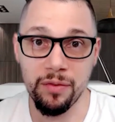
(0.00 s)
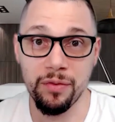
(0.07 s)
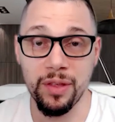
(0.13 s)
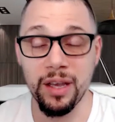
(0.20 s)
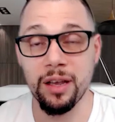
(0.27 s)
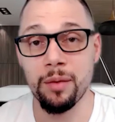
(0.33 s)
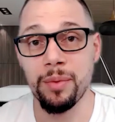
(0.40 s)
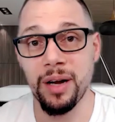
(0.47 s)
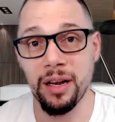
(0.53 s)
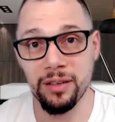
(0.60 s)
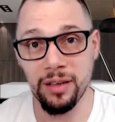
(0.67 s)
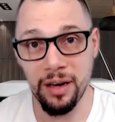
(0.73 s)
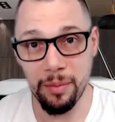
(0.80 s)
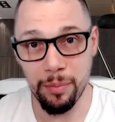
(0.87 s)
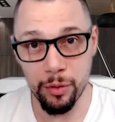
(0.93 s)
Think of it as
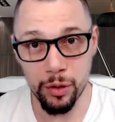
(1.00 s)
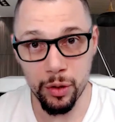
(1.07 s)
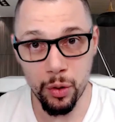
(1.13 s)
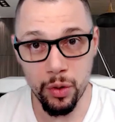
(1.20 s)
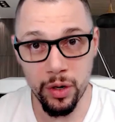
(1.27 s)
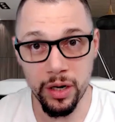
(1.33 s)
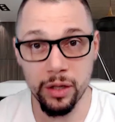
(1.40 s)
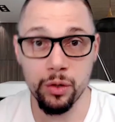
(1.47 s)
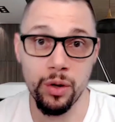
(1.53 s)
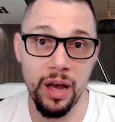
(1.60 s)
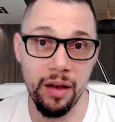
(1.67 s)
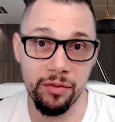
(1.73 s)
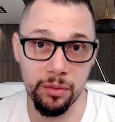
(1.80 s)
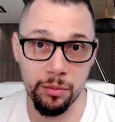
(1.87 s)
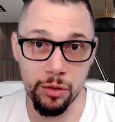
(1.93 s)
an opportunity to
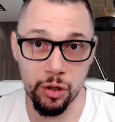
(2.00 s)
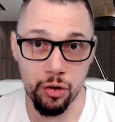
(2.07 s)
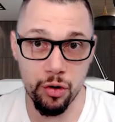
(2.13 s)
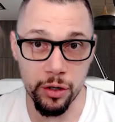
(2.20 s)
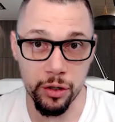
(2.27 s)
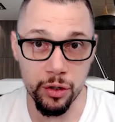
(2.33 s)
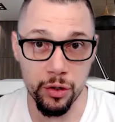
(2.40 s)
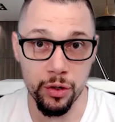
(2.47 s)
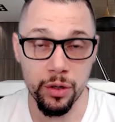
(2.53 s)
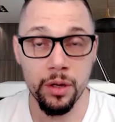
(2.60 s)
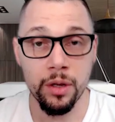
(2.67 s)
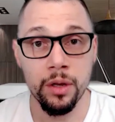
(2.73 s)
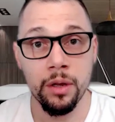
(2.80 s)
have some structure,